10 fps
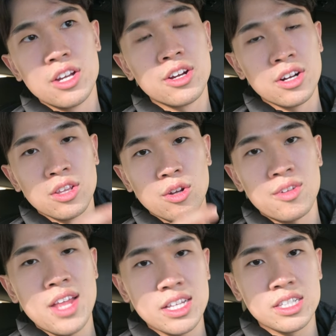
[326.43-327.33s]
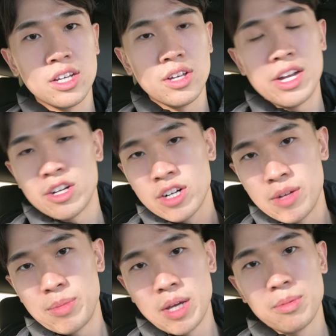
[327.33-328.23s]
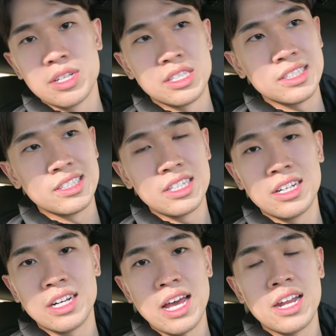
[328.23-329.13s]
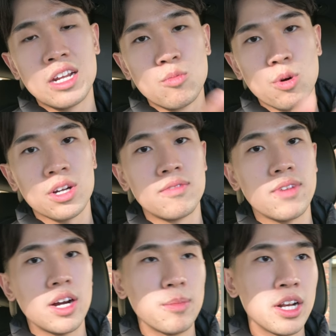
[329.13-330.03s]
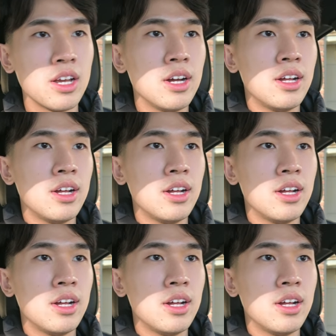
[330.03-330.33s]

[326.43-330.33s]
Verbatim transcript: You're going to learn that skill and you're going to be able to succeed in any work environment.